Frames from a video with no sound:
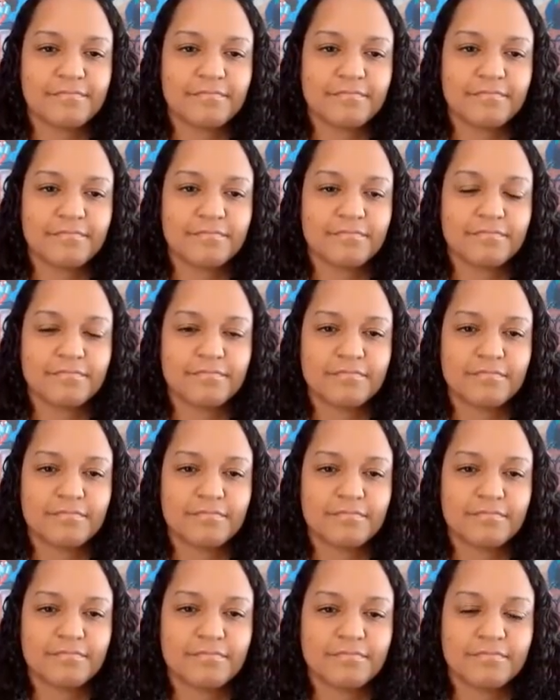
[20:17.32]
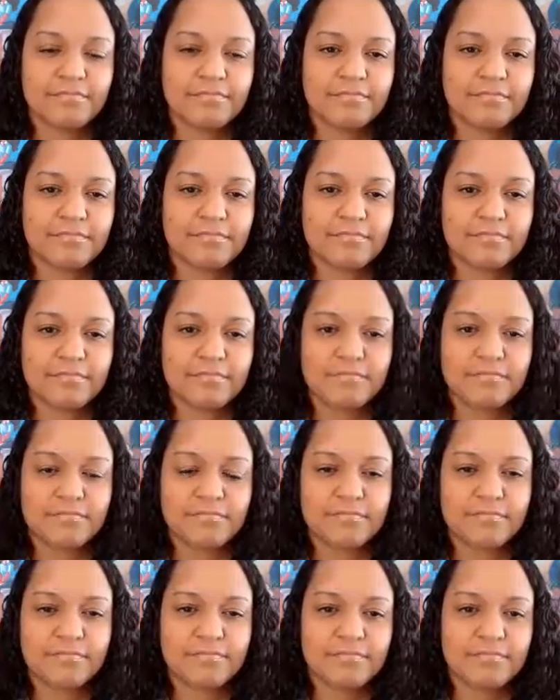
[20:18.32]

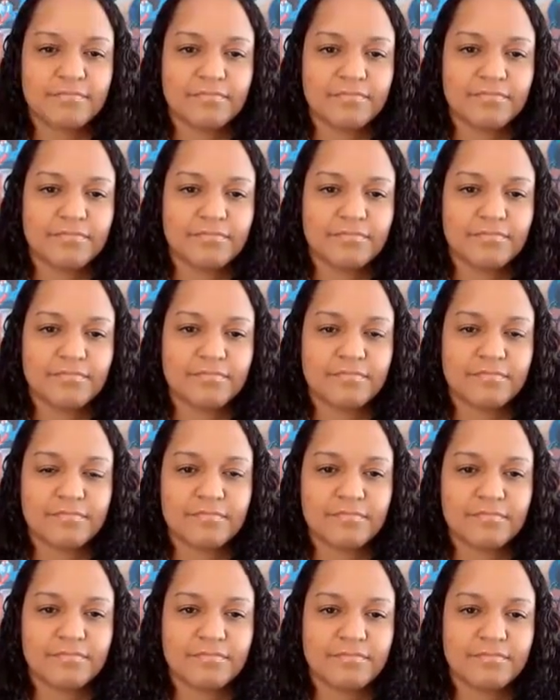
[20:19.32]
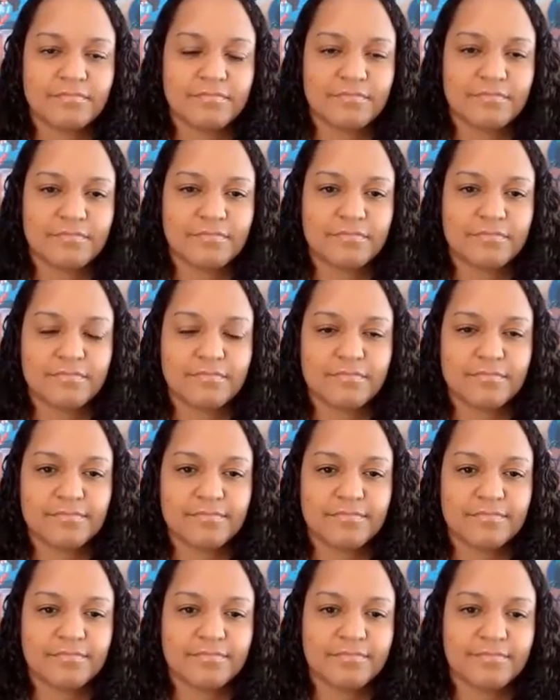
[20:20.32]

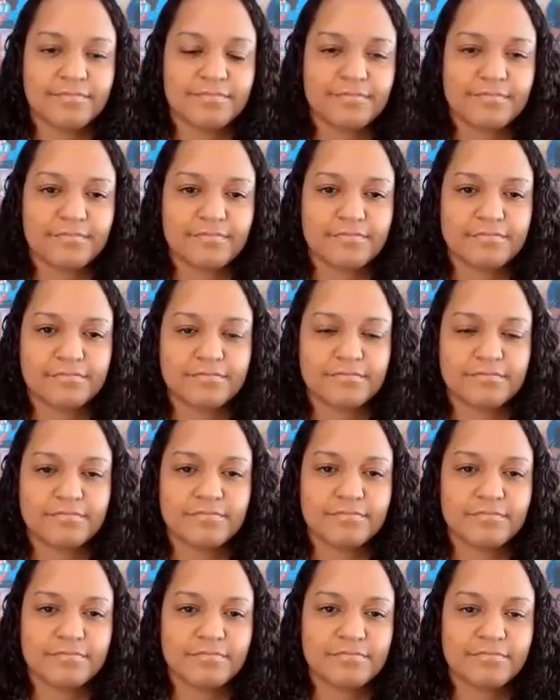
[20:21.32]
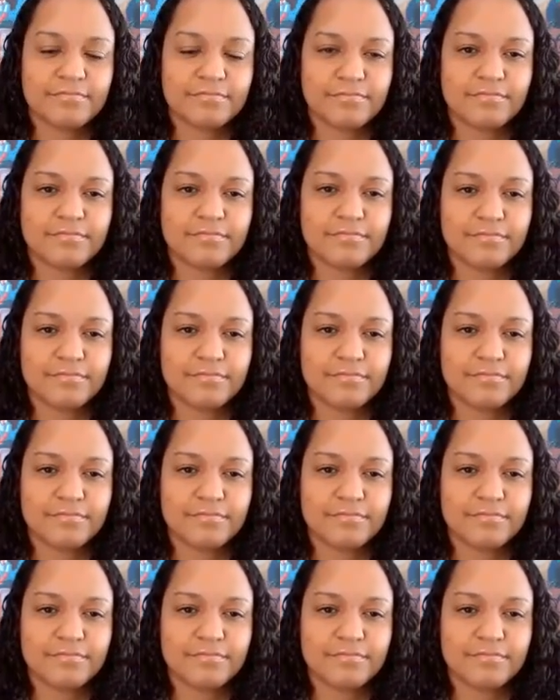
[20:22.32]
The person shown says nothing.